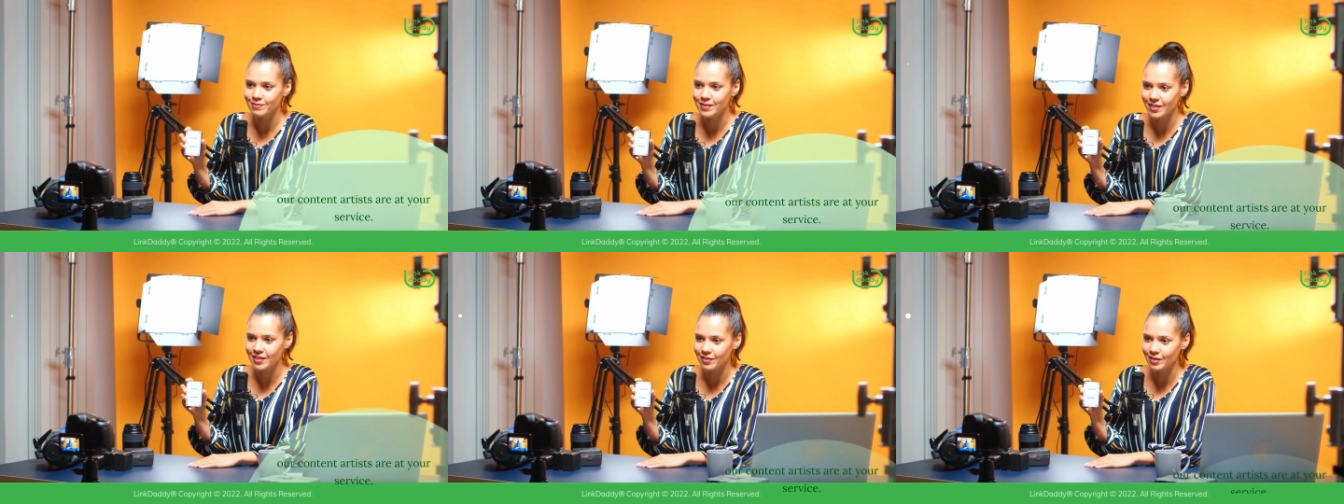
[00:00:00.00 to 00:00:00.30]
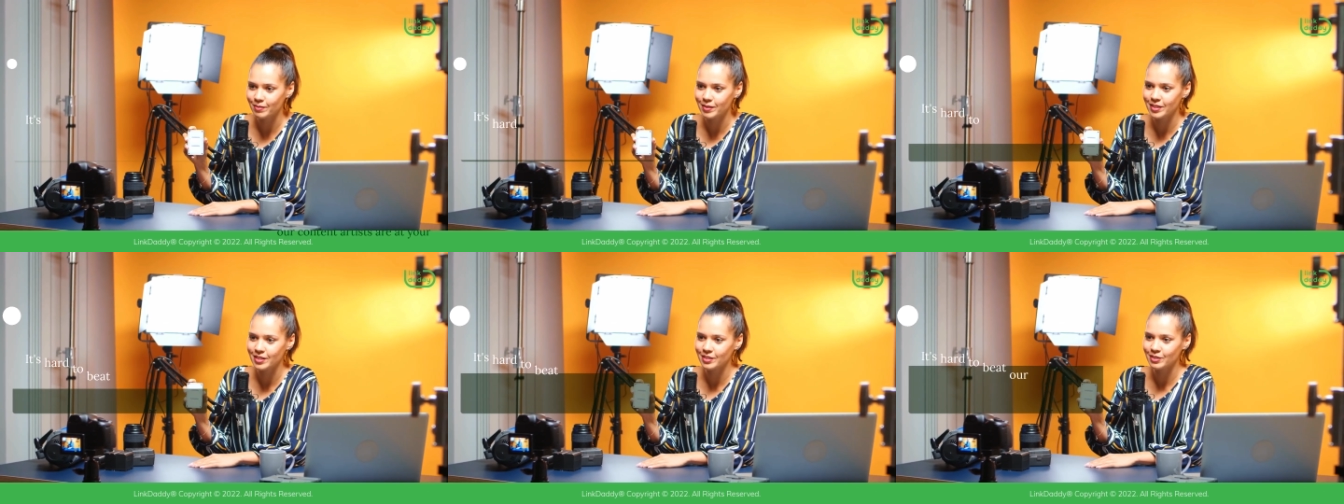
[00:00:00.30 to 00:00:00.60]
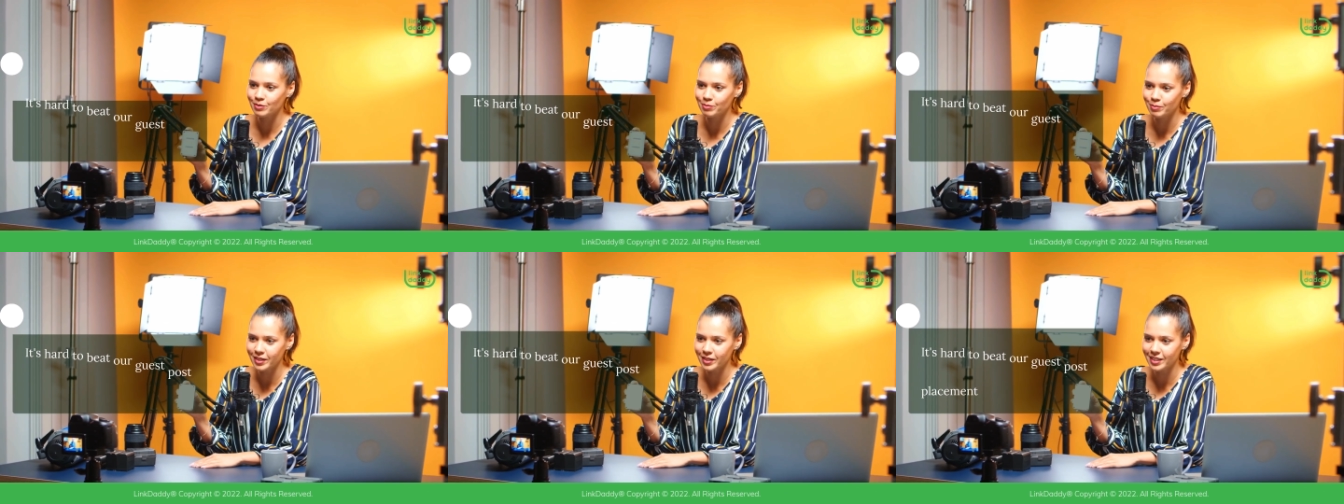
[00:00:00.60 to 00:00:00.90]
It's hard
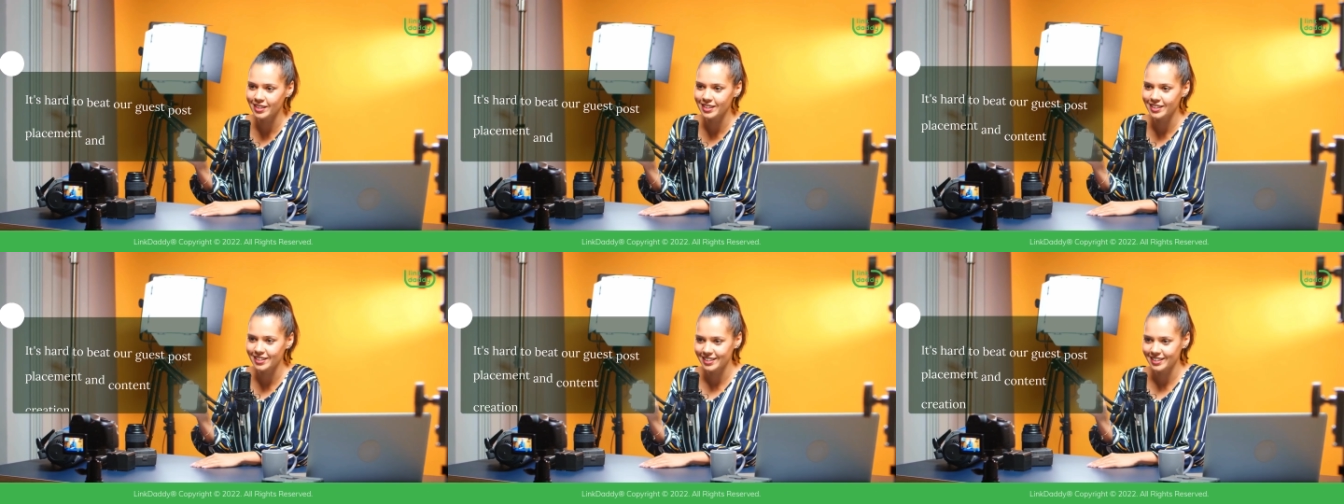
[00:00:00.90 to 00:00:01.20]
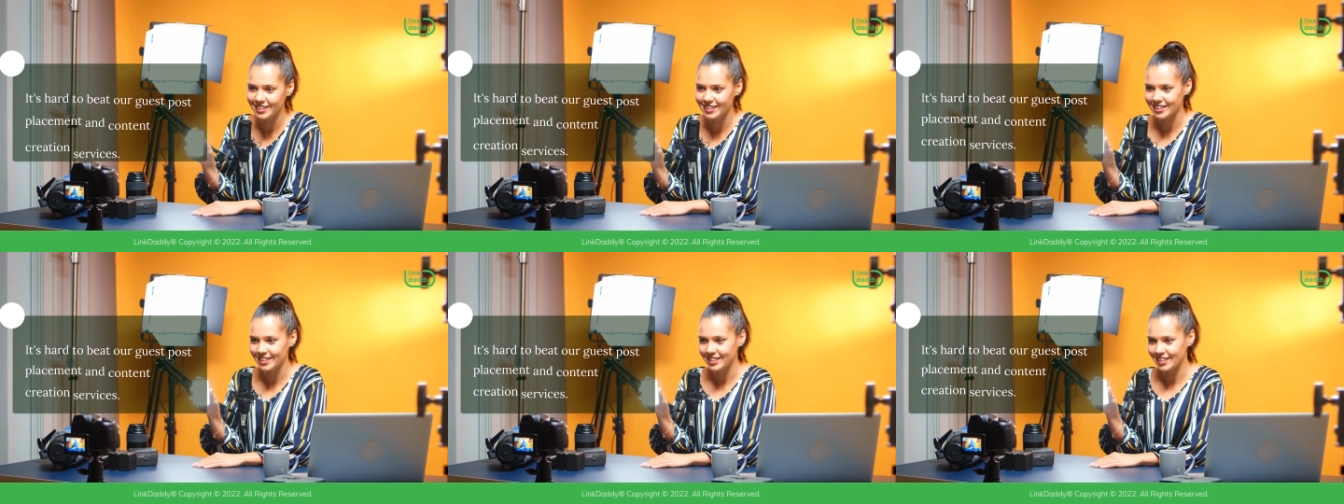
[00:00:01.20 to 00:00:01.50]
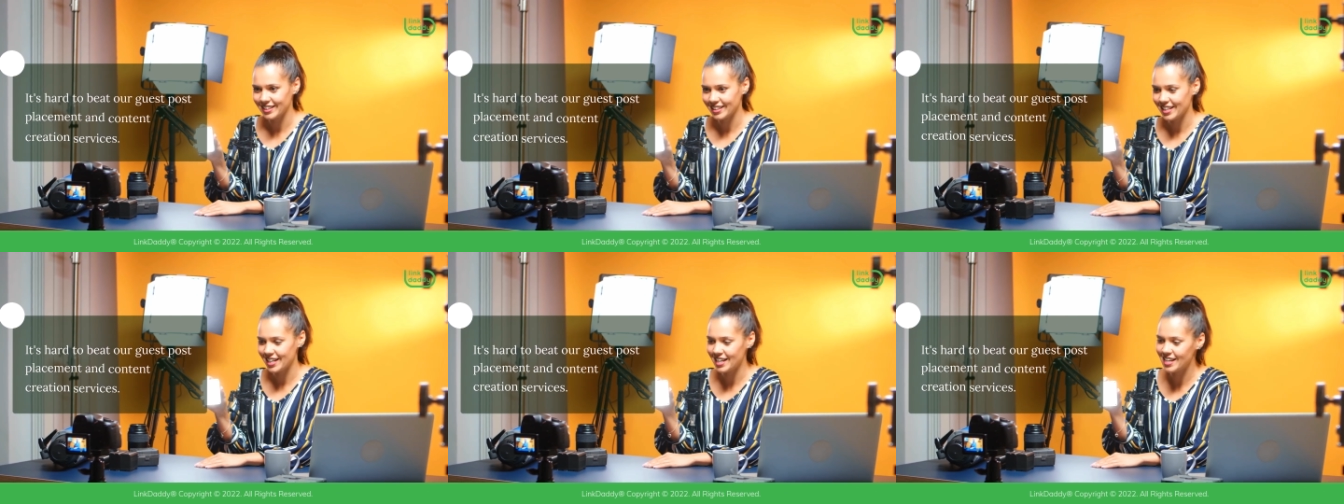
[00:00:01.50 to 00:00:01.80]
to beat our guest
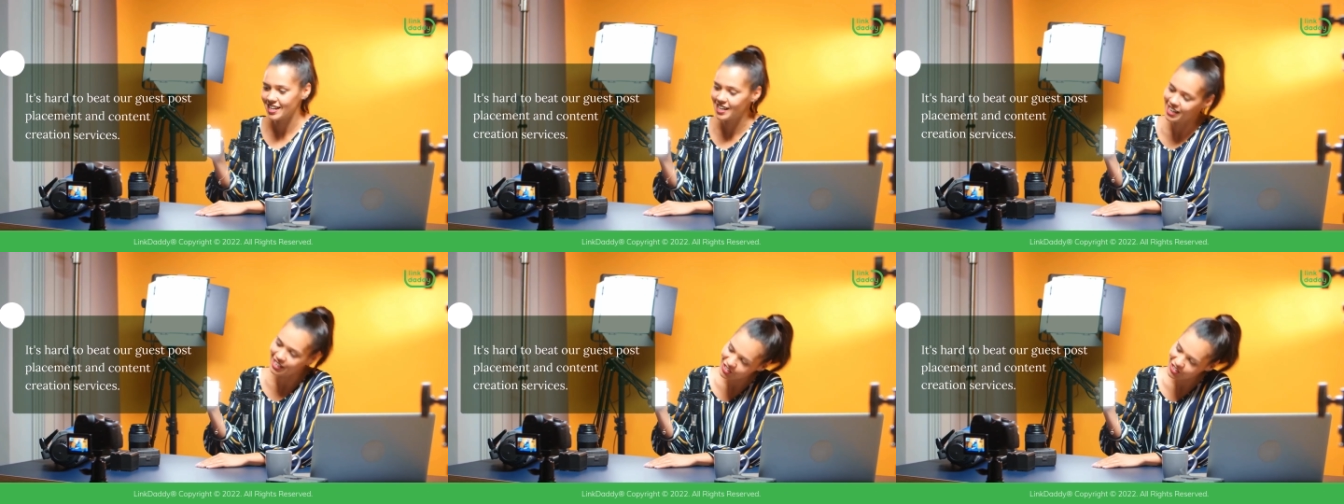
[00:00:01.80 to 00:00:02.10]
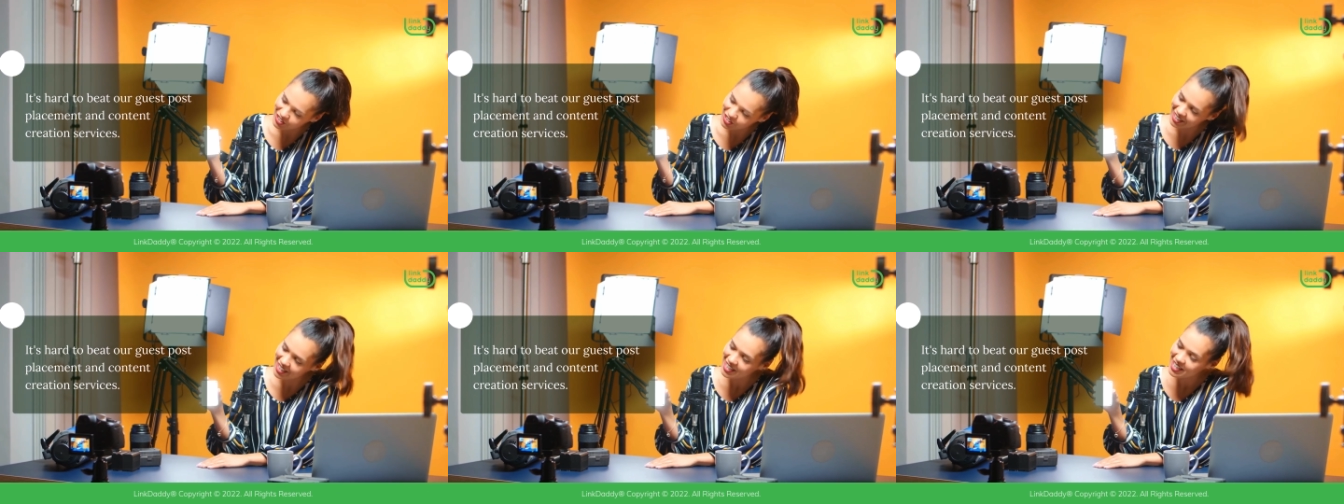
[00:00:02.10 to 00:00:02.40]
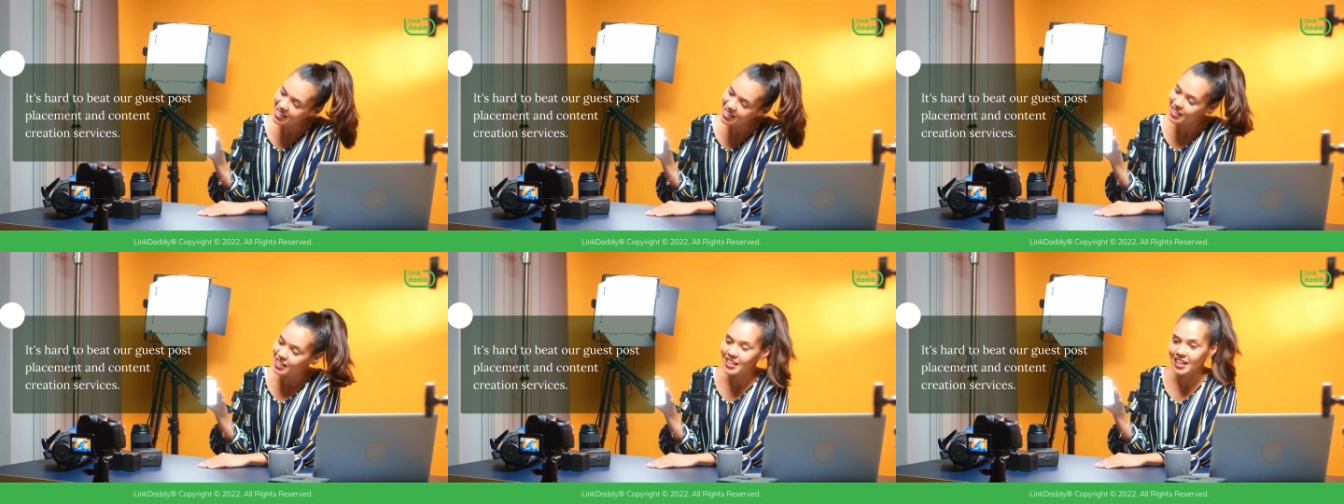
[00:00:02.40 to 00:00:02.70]
post placement
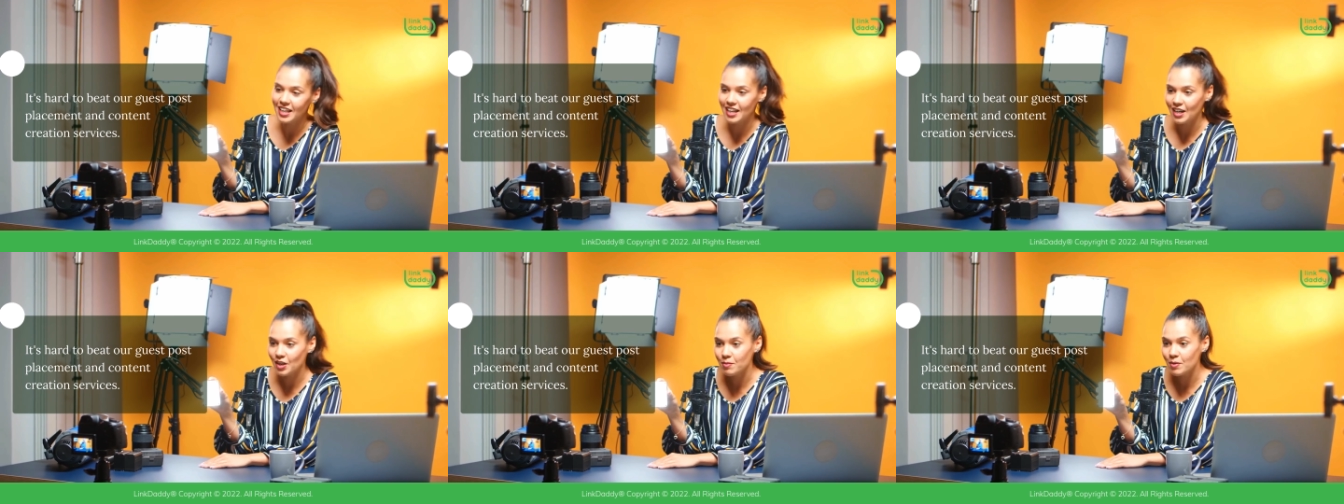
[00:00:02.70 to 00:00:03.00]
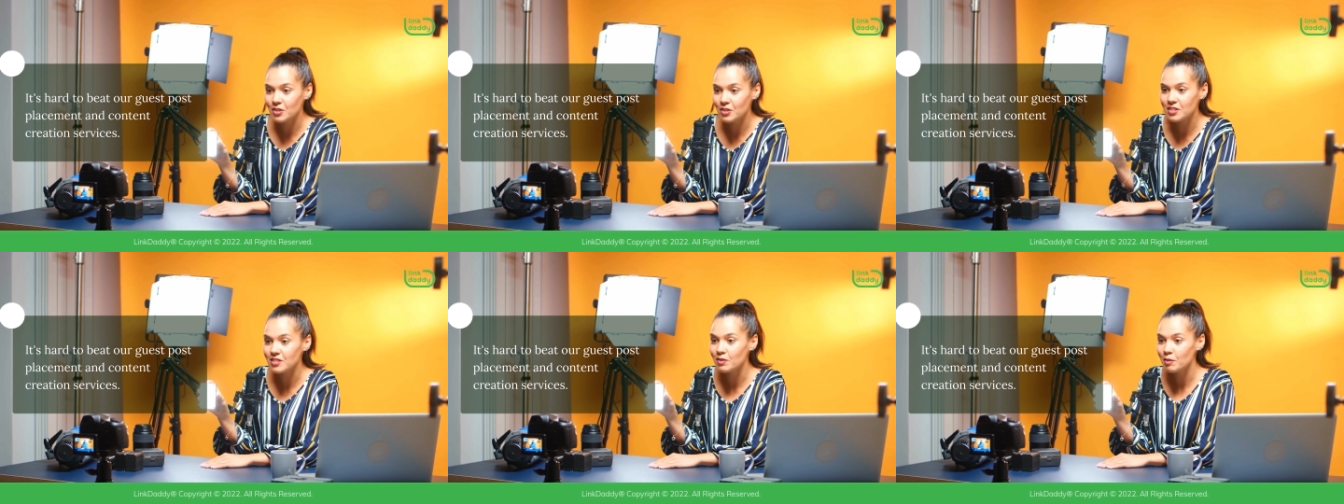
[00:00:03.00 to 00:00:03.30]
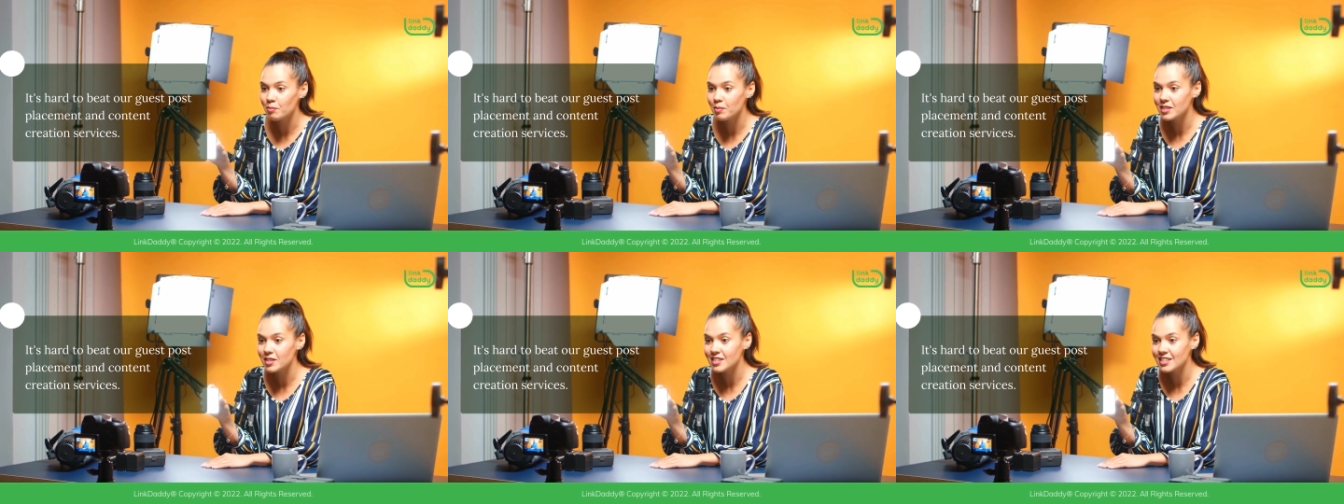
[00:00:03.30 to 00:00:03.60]
and content
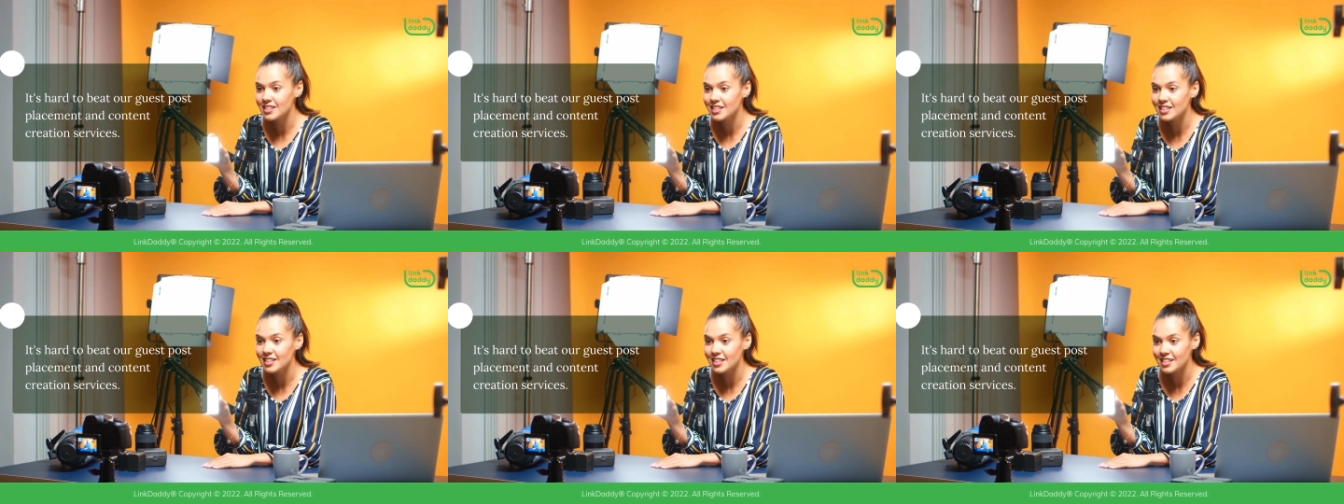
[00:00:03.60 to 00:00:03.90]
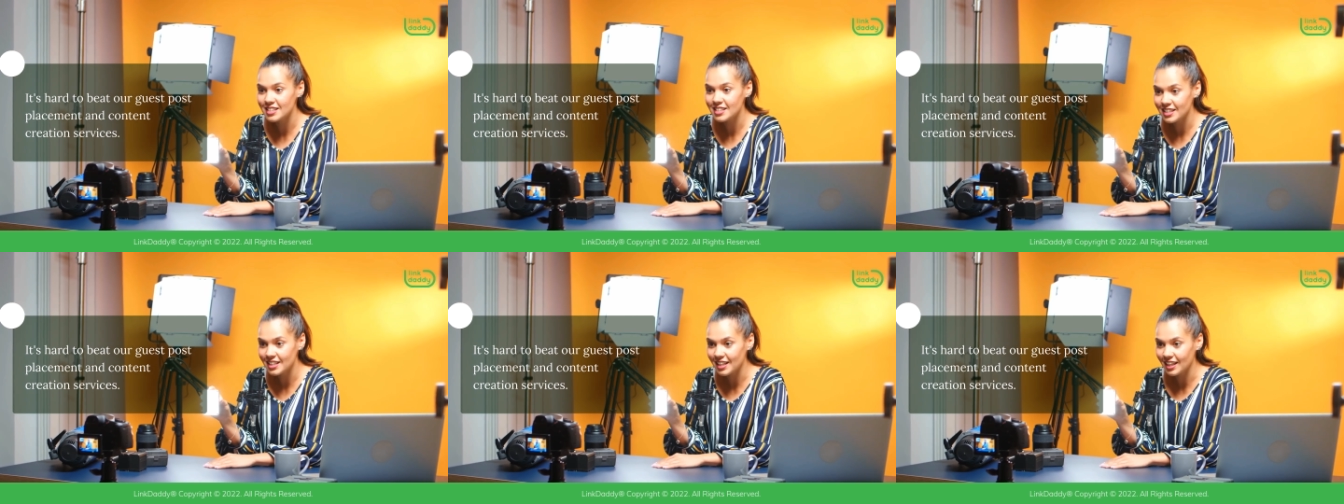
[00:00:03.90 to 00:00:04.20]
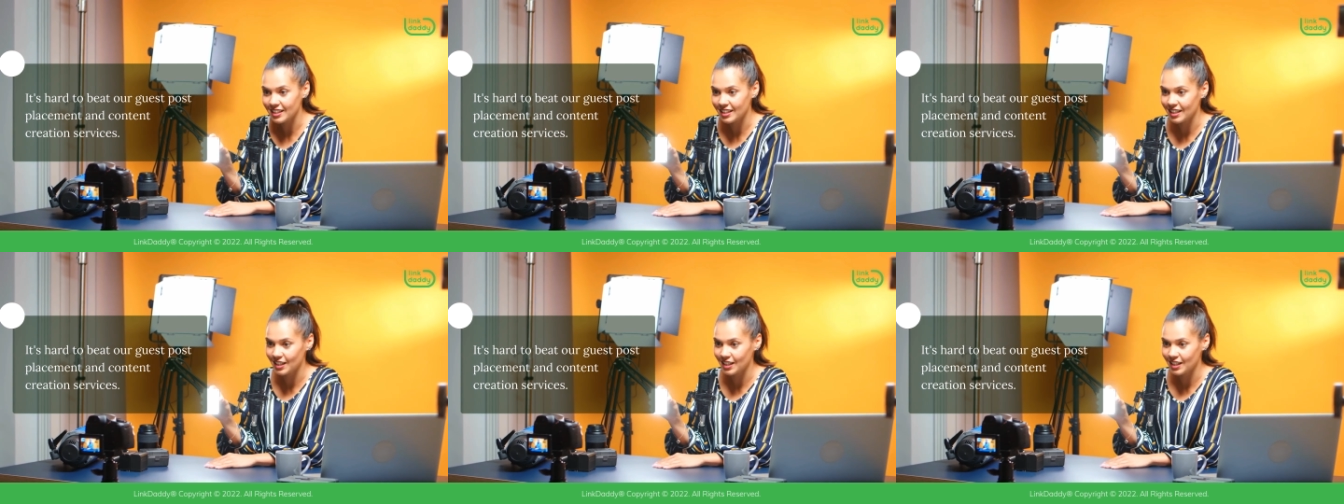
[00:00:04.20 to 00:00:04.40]
creation services.